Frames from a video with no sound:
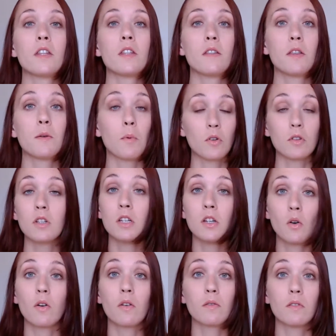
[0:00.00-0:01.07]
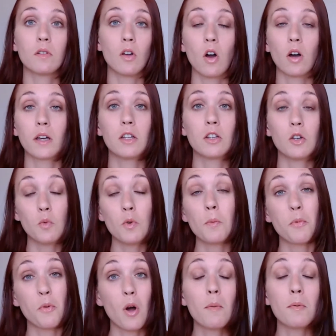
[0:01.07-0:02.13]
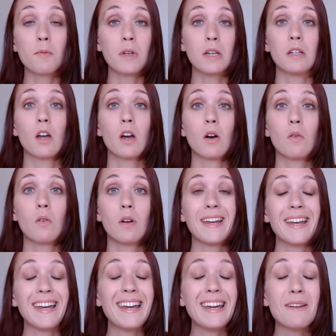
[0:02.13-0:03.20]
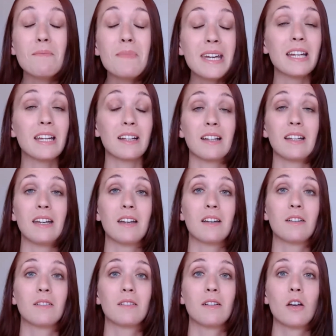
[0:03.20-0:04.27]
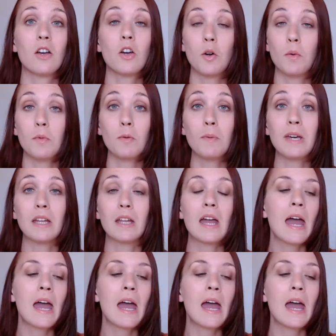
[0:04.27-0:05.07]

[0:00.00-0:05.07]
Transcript: the person you're talking to will probably know immediately whom you mean.